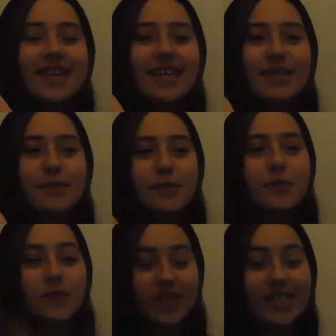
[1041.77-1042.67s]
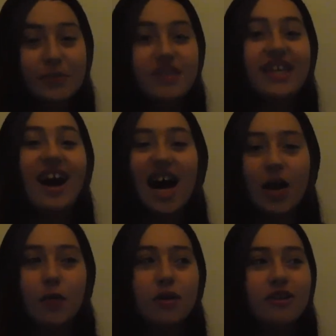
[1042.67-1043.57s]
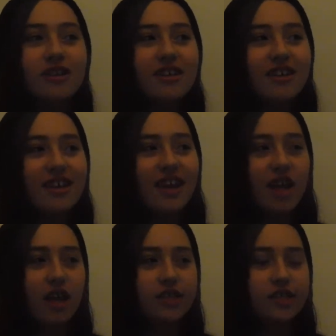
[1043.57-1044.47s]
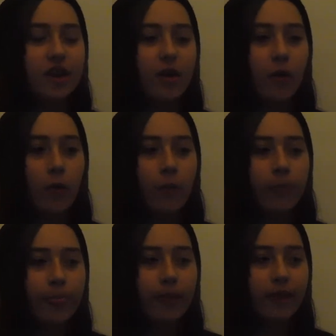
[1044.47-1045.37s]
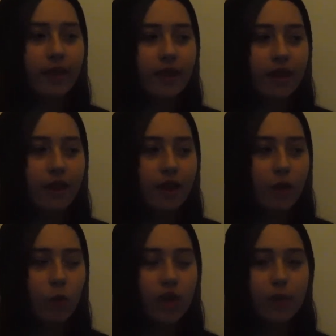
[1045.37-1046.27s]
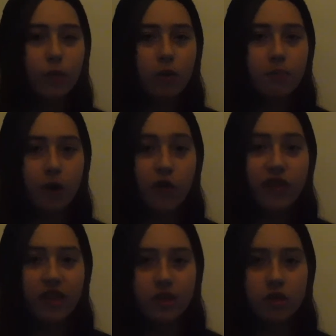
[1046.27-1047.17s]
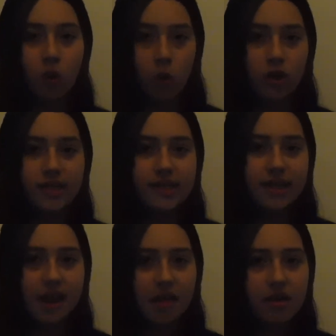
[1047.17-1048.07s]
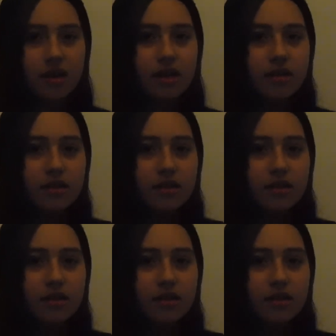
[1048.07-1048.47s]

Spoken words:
kiss was really, really awkward. So, we were both in chorus together.